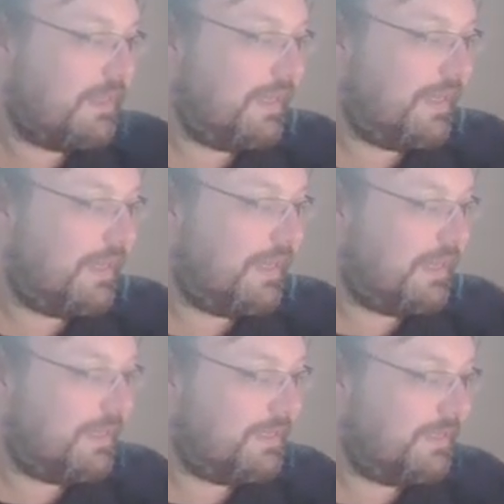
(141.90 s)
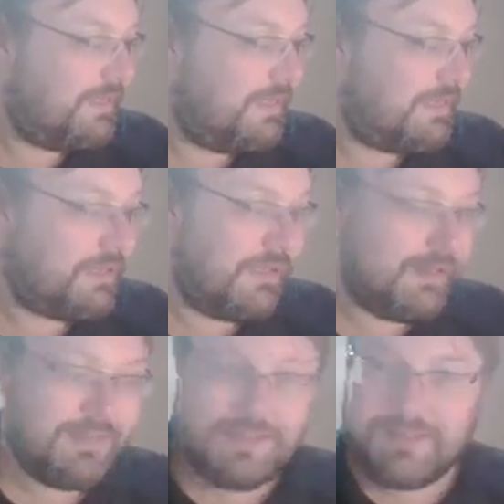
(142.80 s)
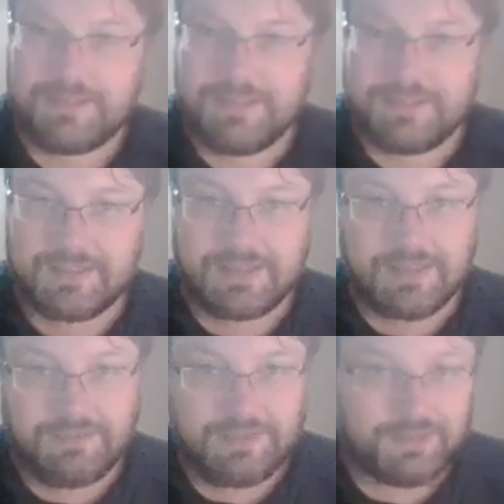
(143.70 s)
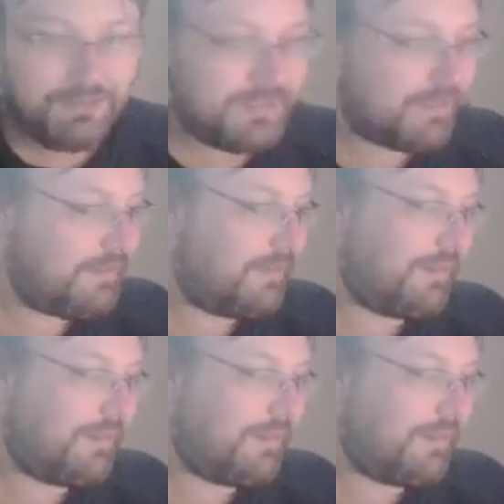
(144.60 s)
And the Taunt of Fiddles.